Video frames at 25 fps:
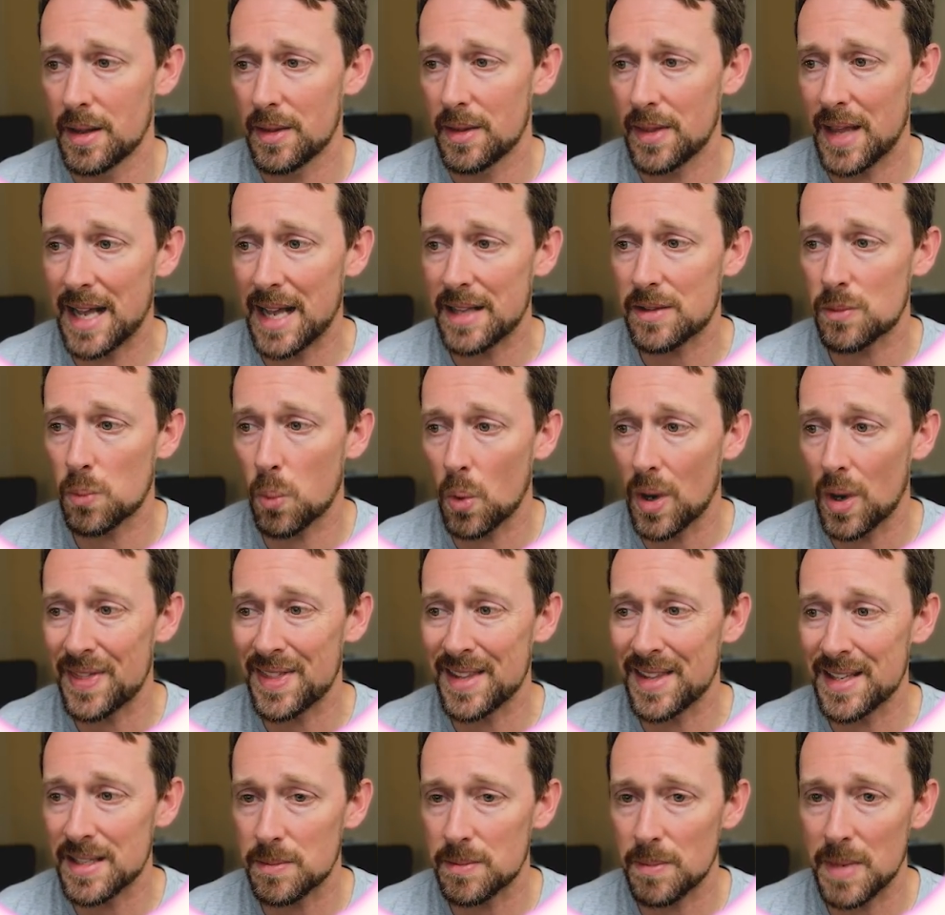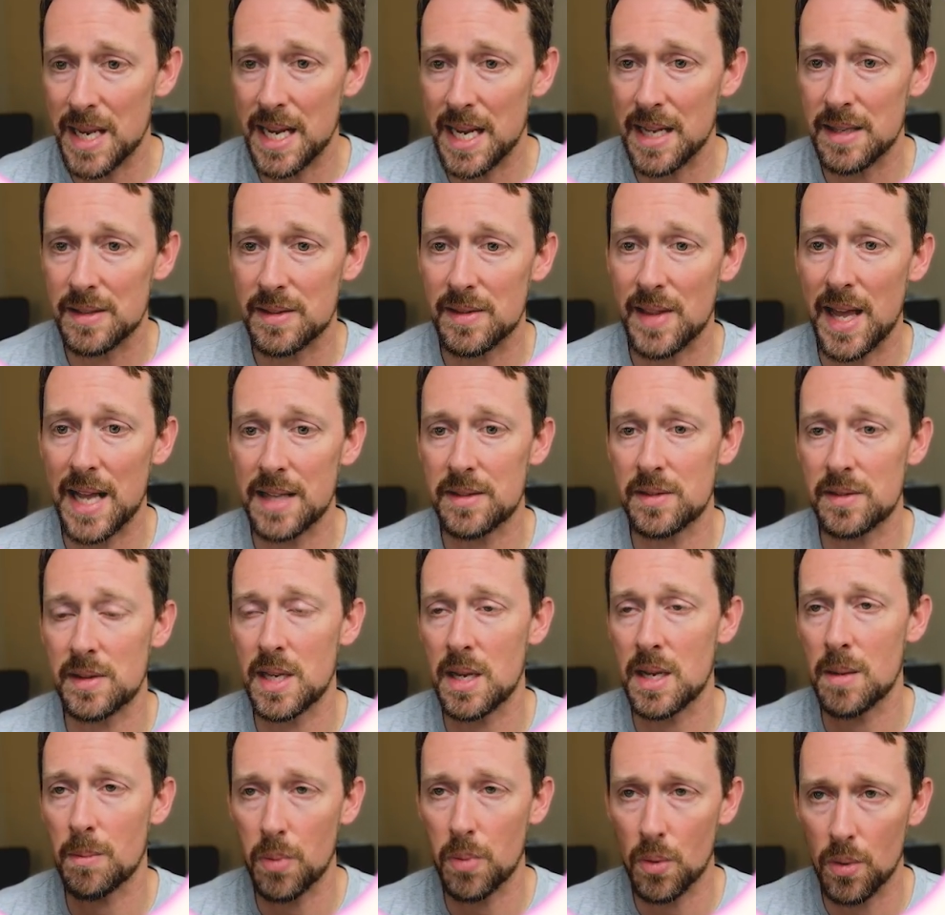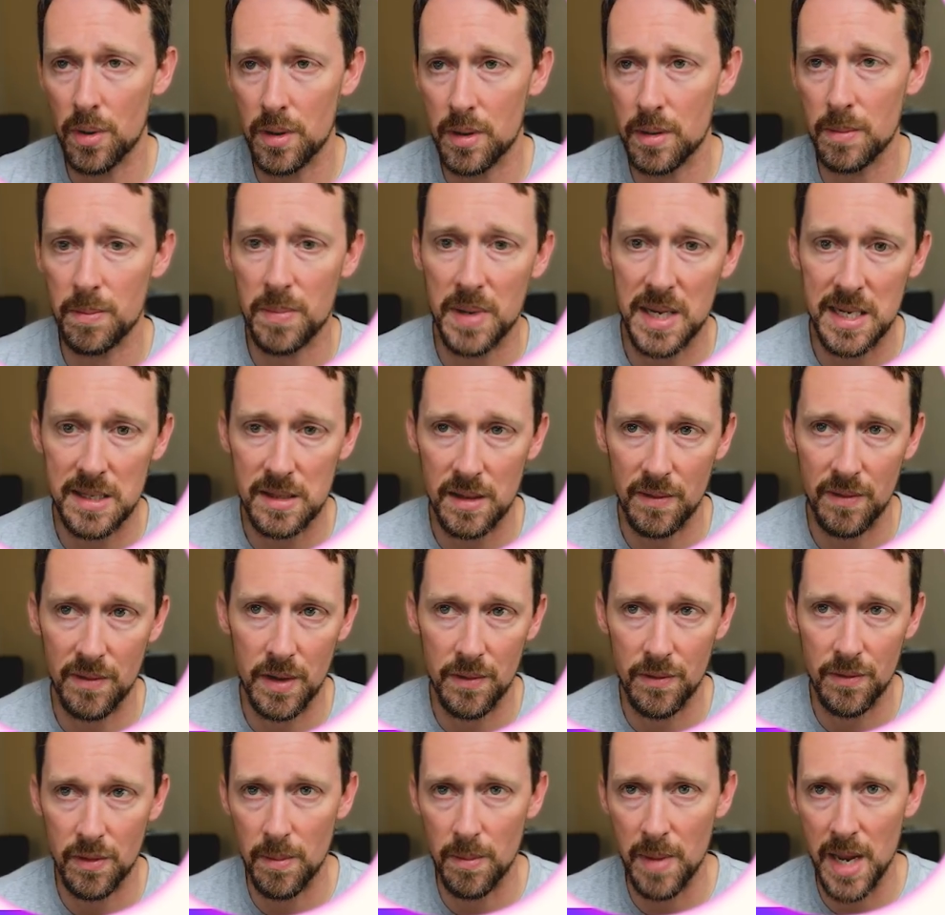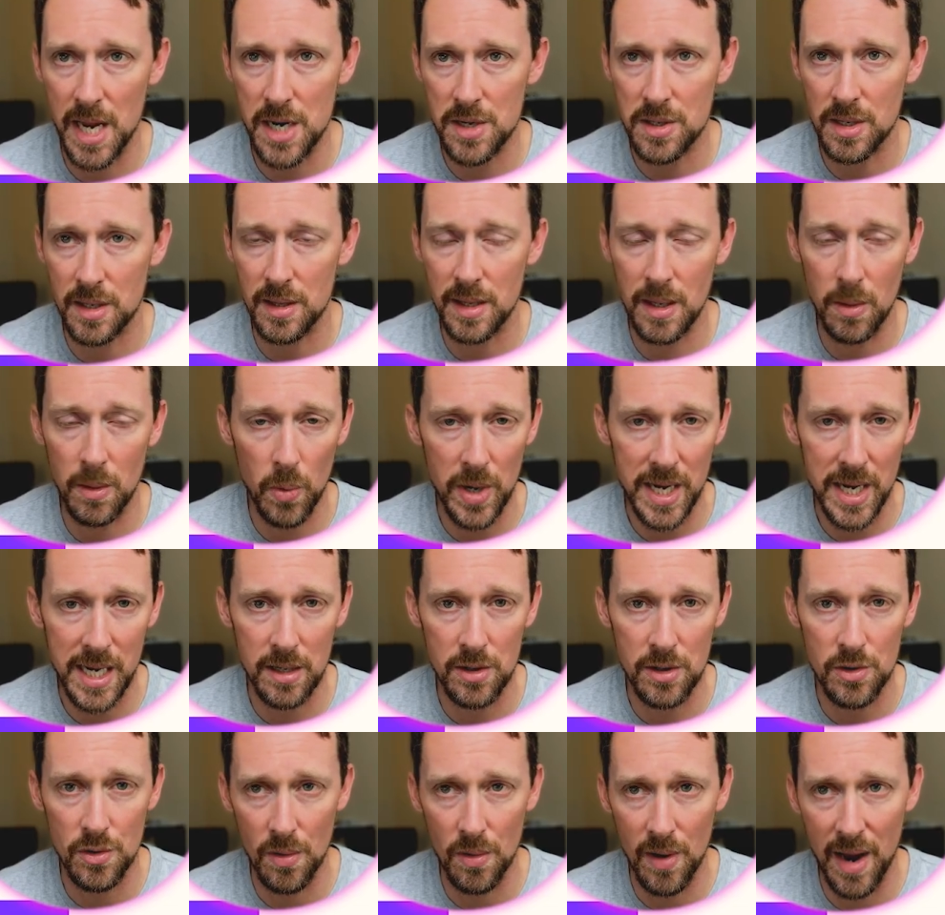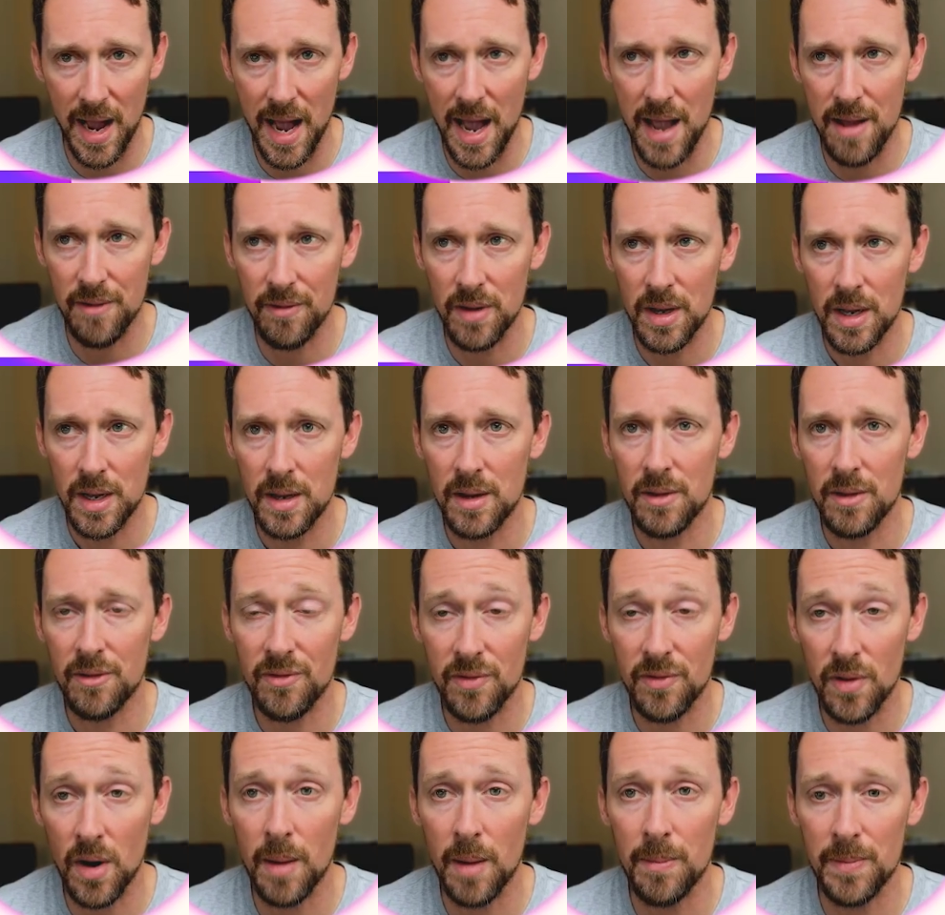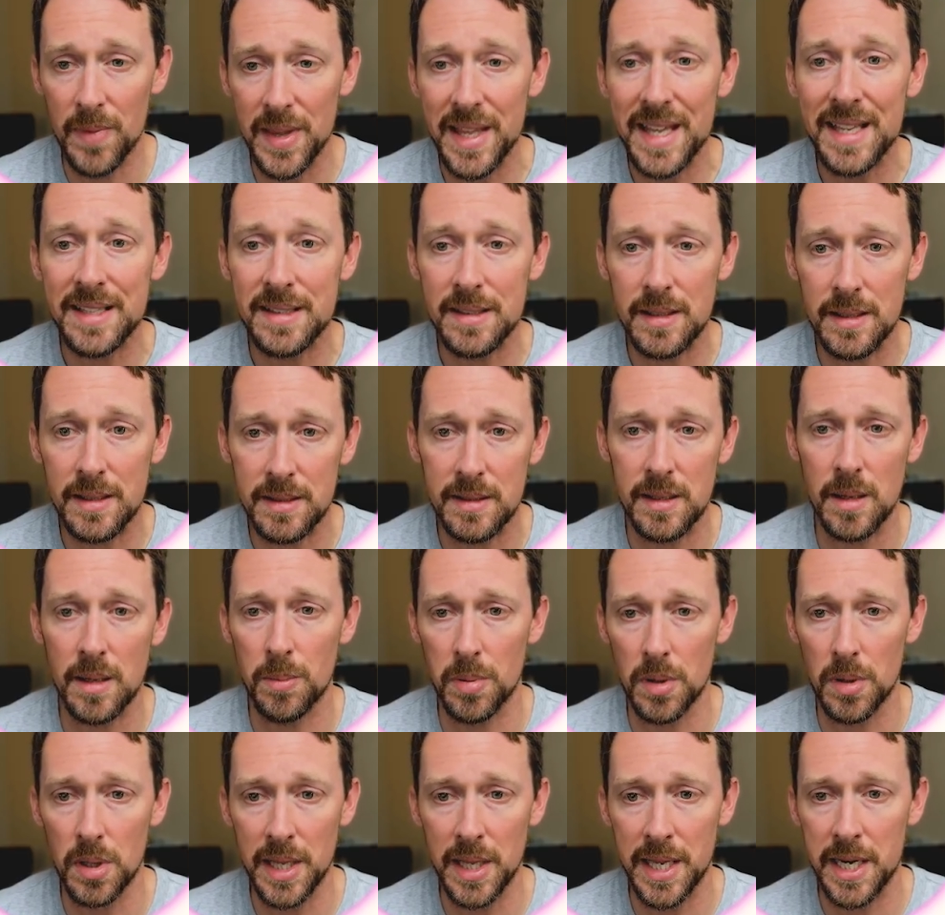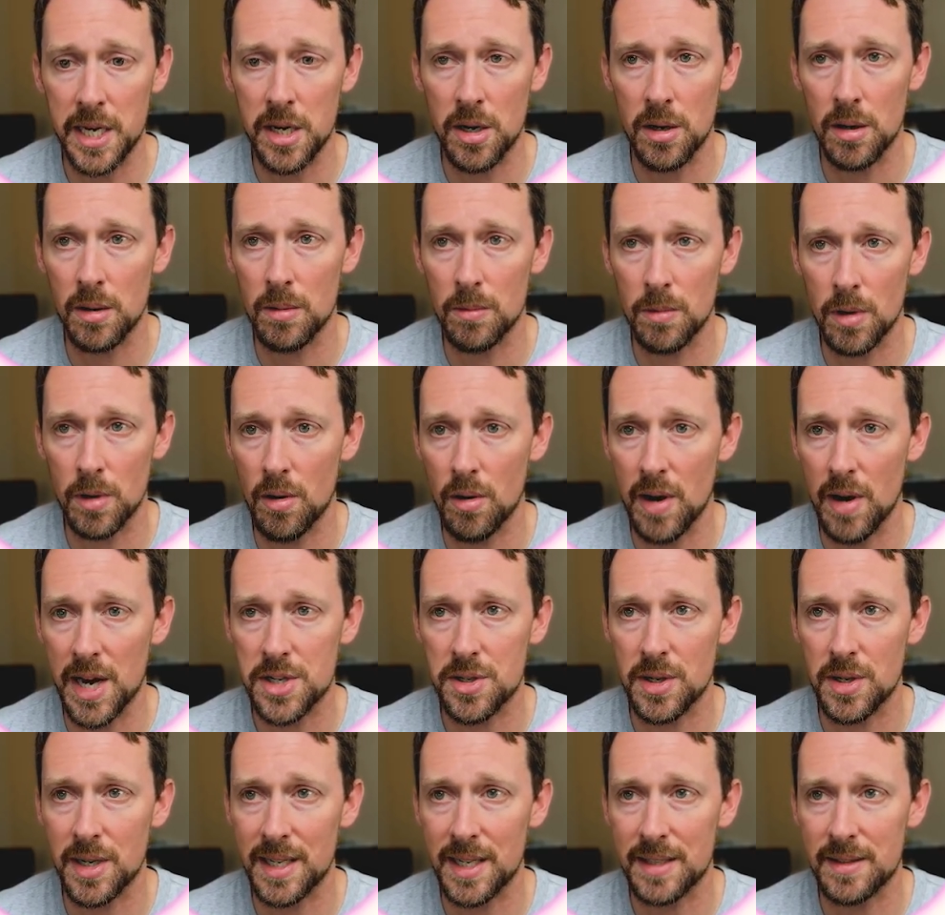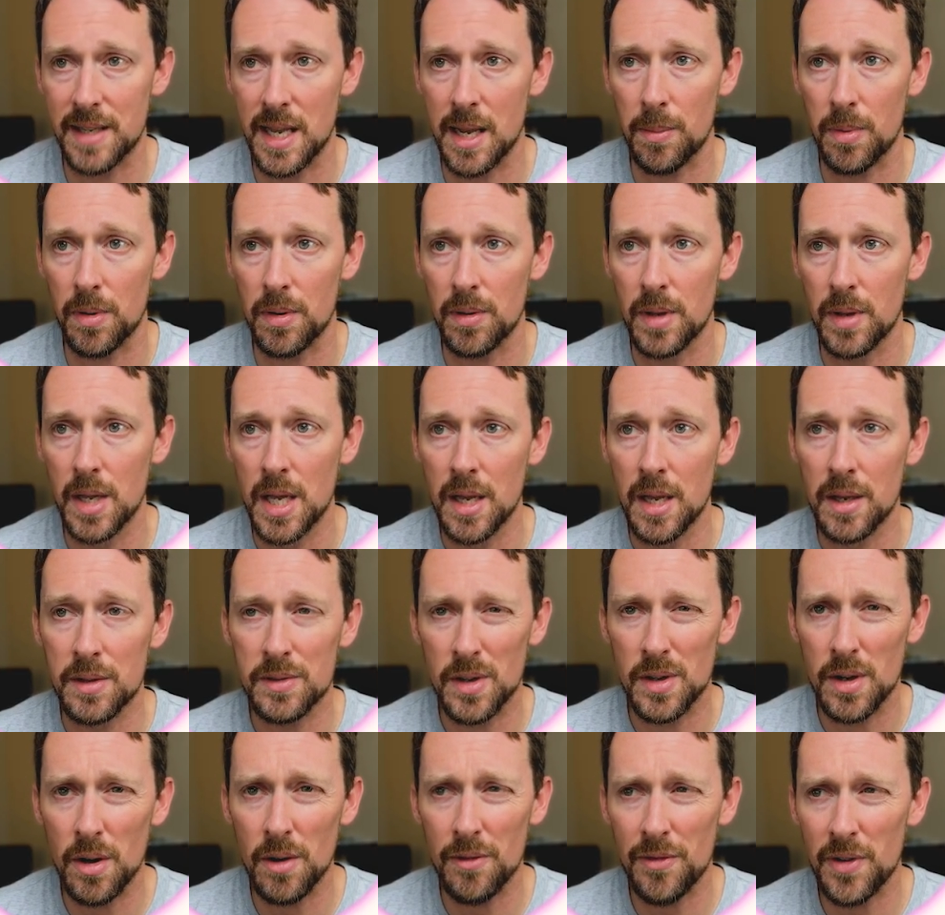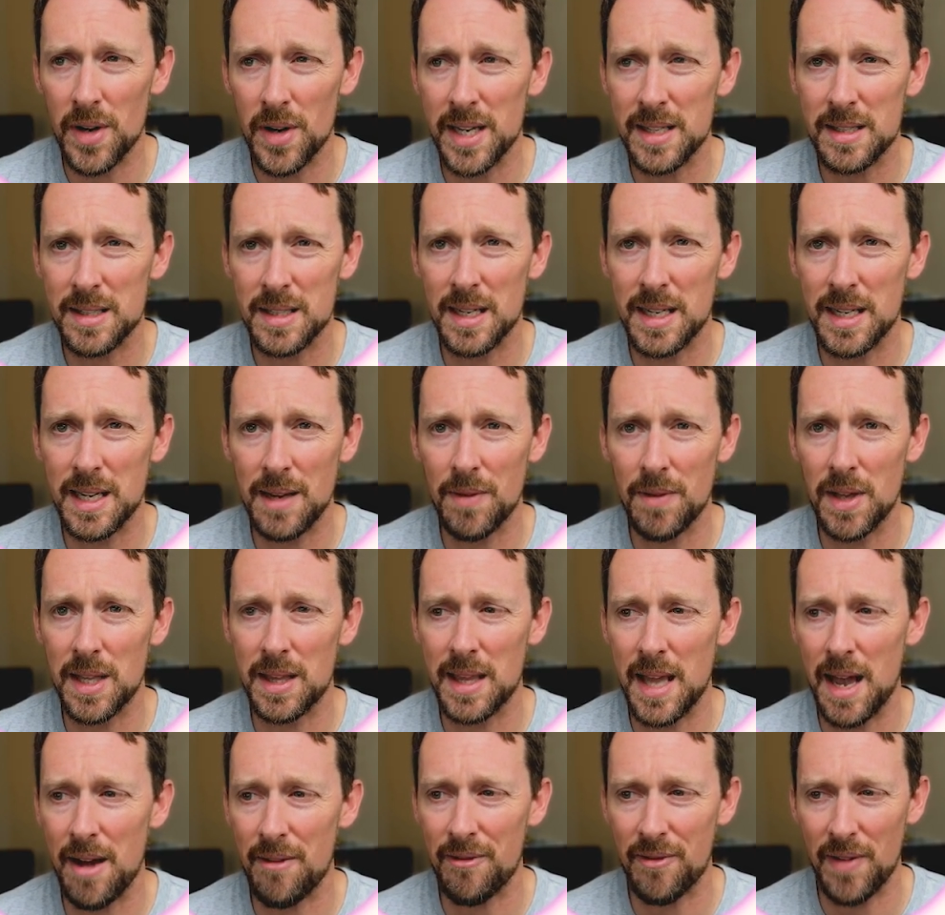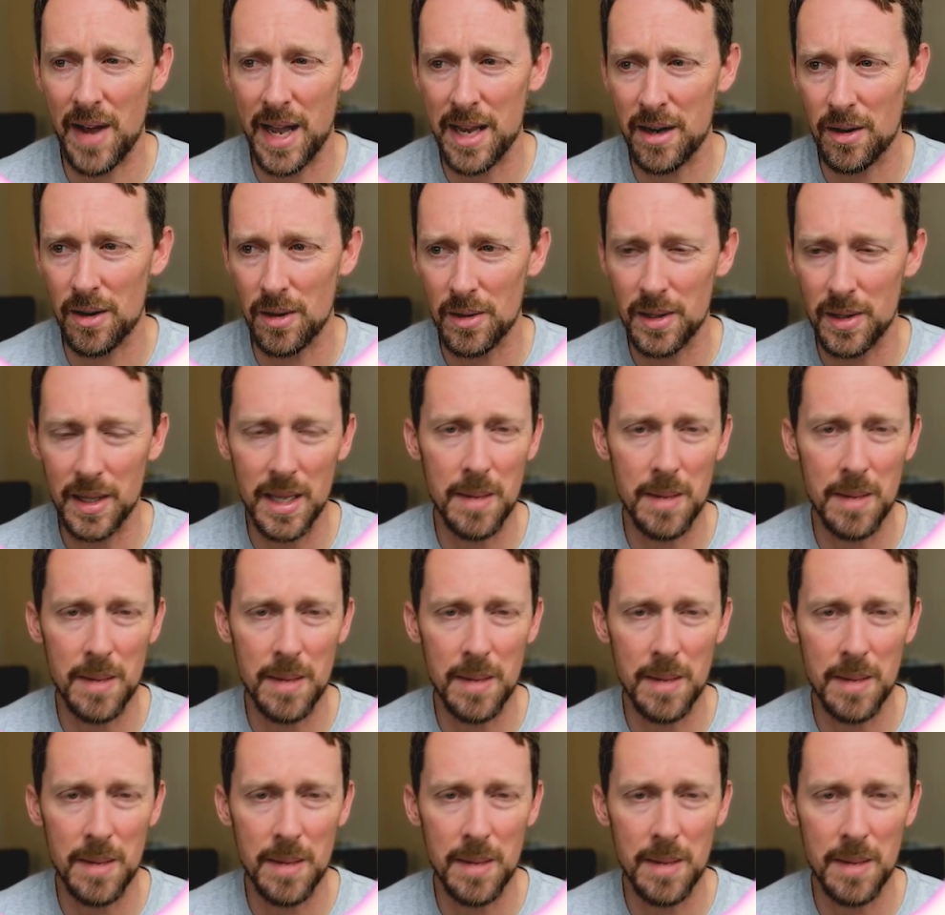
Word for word: That's what this means. That's the important piece of information that we can derive from this simple linear regression example. So don't forget to give it that final